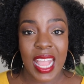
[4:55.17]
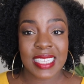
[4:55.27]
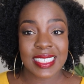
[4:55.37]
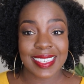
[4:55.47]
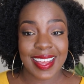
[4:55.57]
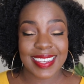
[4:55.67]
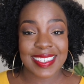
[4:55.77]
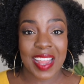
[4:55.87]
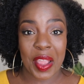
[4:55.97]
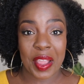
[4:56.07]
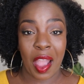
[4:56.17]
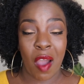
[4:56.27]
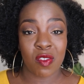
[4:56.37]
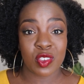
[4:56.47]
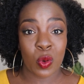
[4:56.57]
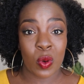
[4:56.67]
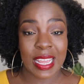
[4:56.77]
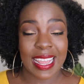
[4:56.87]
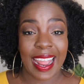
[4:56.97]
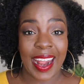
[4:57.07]
It's the last day of
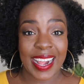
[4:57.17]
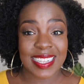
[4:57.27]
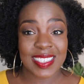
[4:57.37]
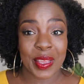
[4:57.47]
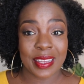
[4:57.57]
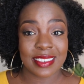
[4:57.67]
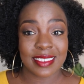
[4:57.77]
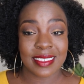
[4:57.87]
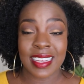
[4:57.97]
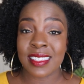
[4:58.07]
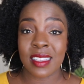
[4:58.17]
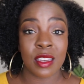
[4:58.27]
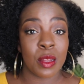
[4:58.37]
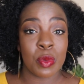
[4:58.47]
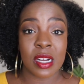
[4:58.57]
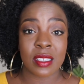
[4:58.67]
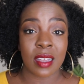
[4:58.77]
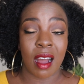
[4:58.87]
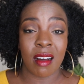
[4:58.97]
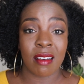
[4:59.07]
2018. It's in the books,
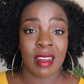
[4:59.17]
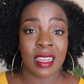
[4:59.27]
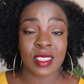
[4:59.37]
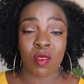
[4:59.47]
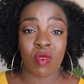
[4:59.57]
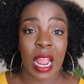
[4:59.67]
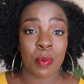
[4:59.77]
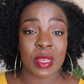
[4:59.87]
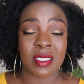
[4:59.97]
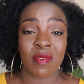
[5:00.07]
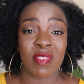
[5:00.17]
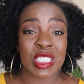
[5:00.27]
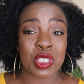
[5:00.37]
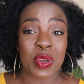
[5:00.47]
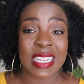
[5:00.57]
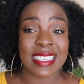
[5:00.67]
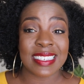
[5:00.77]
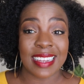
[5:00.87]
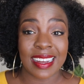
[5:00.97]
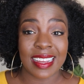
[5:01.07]
y'all. It's a wrap. It's official. It's
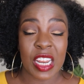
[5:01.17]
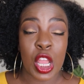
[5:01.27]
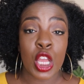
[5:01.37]
done.